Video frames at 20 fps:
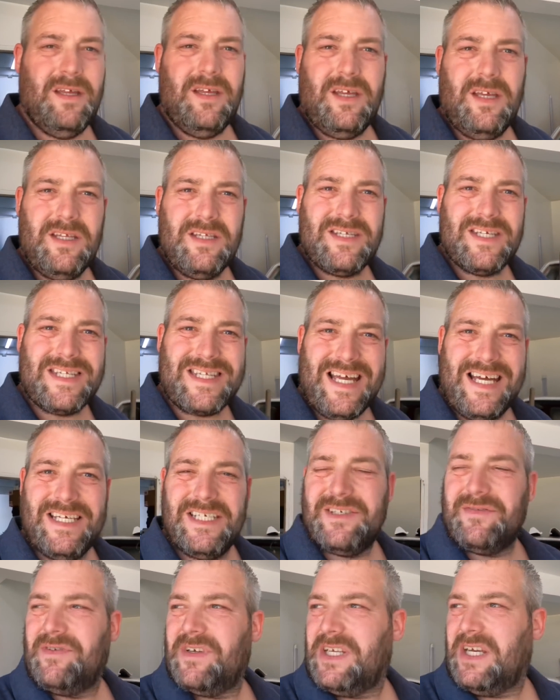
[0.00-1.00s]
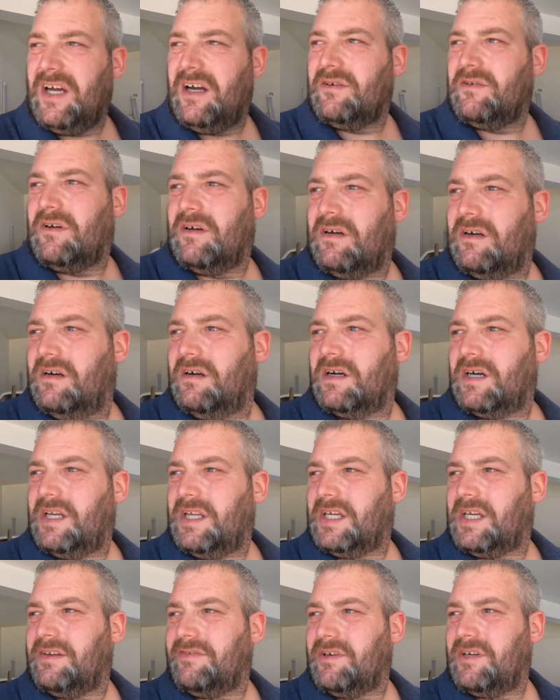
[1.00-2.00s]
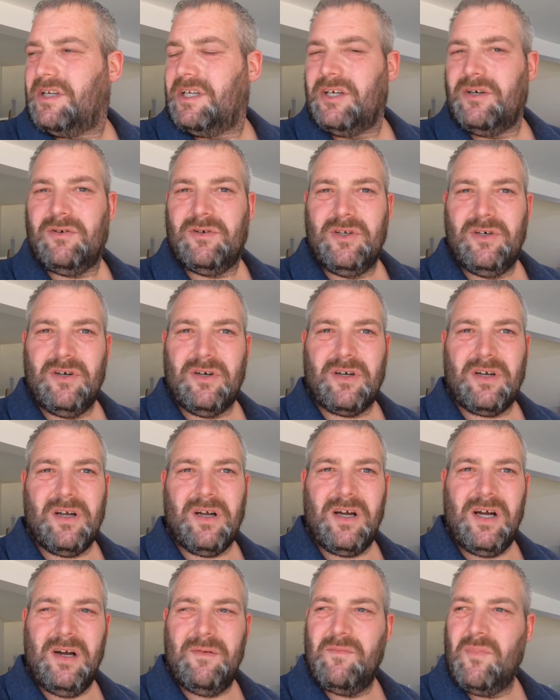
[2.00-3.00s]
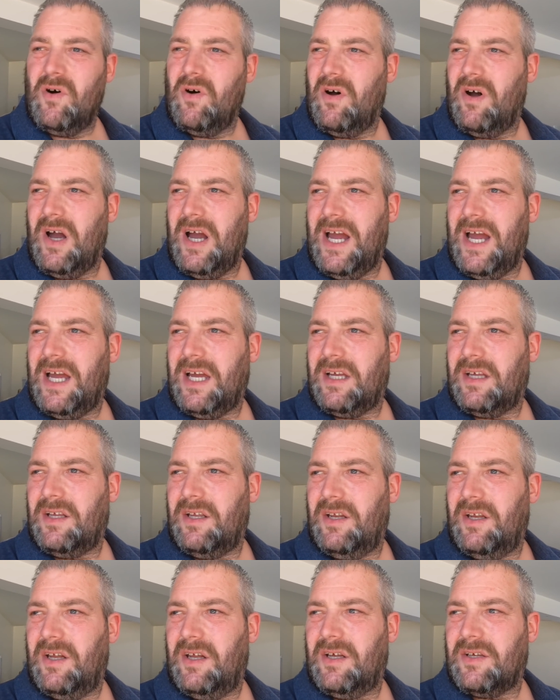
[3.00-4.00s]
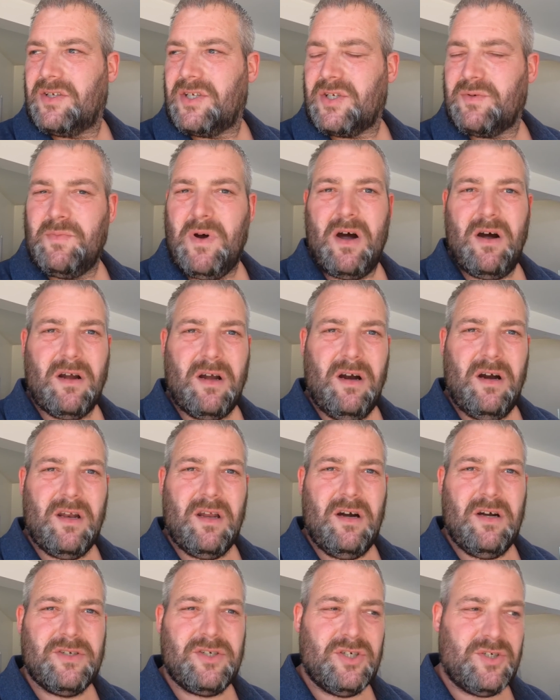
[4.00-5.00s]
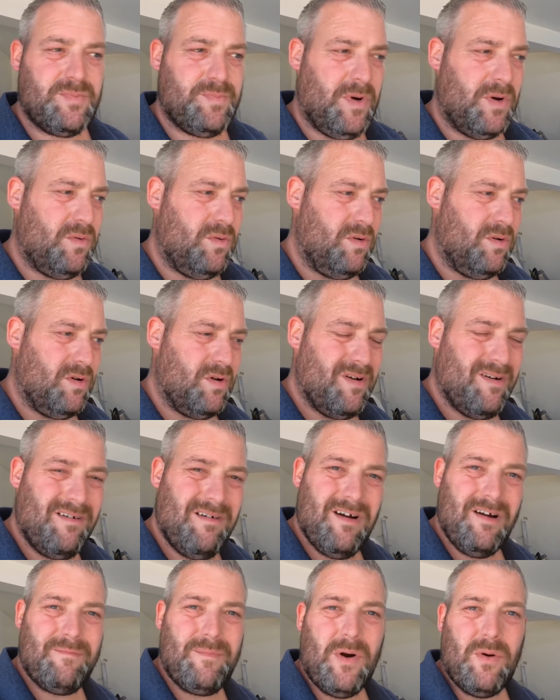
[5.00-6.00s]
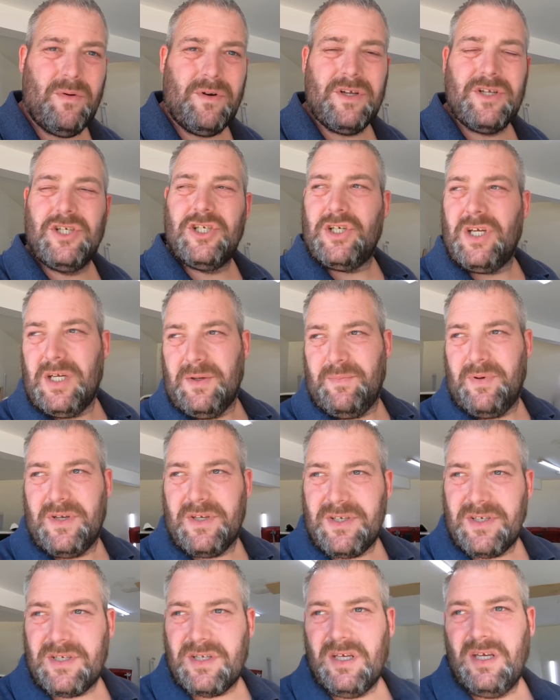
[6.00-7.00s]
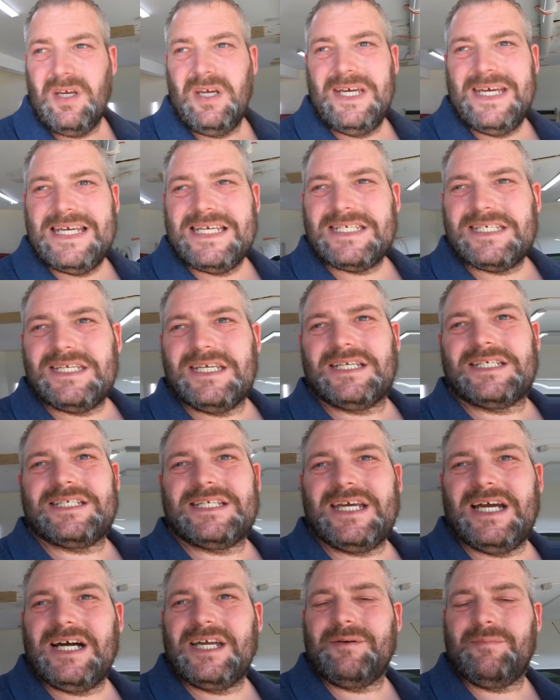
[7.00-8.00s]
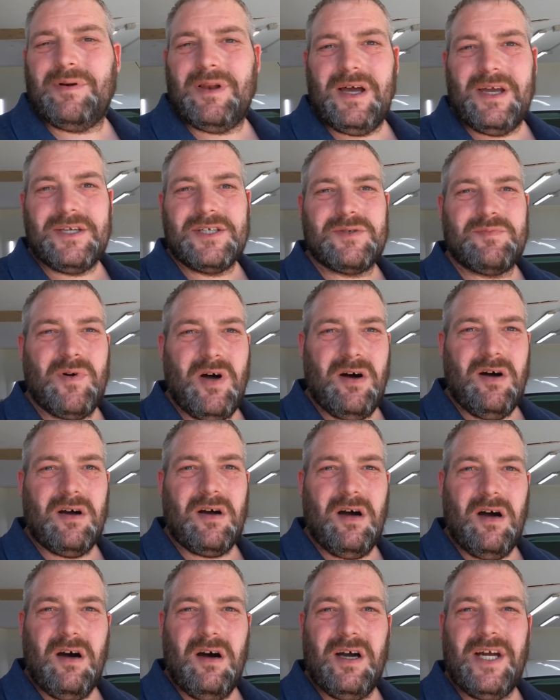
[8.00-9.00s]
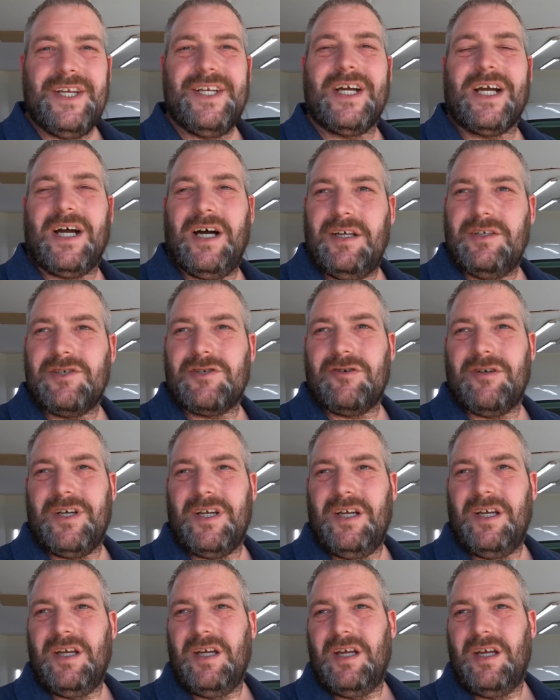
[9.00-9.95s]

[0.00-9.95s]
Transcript: In today's video I'm going to give you a little look at my smart car that I just bought. I bought the cheapest 68 plate smart car in the country,